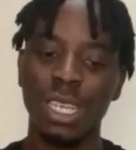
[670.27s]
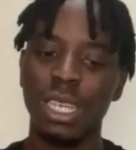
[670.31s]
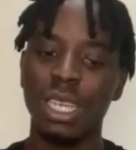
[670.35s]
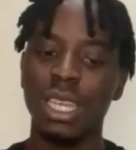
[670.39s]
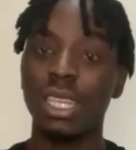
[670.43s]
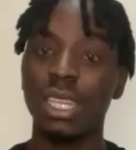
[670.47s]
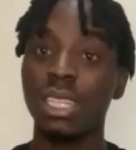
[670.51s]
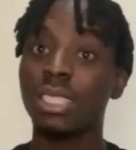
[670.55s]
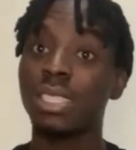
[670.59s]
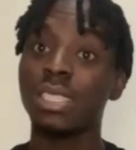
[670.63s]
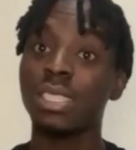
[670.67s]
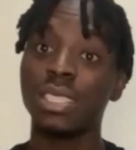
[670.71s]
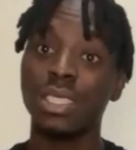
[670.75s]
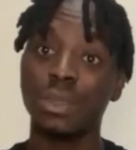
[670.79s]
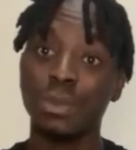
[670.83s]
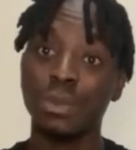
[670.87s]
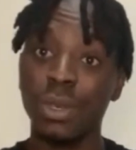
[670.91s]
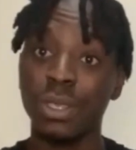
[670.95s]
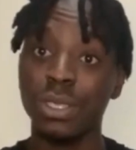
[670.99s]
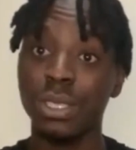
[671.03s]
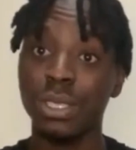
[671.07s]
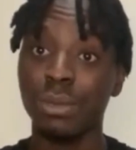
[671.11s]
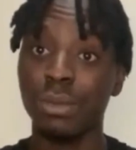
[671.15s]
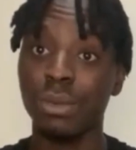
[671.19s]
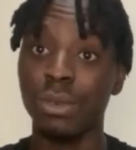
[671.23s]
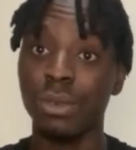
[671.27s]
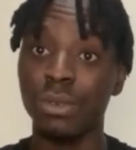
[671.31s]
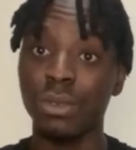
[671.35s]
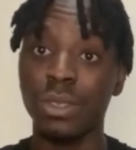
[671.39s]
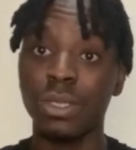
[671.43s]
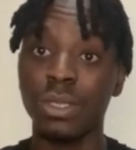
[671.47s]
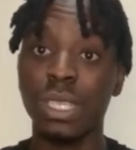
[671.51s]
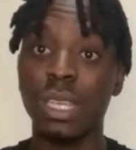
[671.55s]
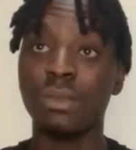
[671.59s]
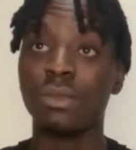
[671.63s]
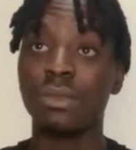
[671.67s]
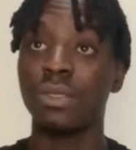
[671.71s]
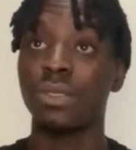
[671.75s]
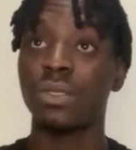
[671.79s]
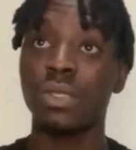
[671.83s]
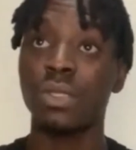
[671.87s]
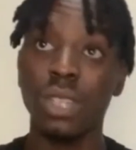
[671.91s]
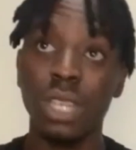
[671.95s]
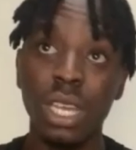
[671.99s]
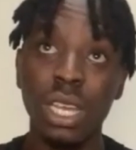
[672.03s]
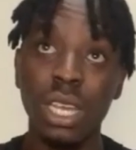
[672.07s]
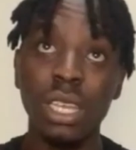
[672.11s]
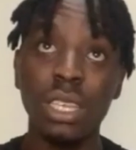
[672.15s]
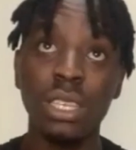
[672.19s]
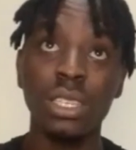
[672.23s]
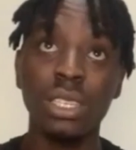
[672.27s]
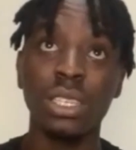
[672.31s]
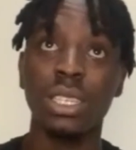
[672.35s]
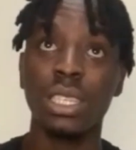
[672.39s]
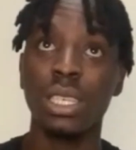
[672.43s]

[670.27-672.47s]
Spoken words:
Anything is possible. You just have to try,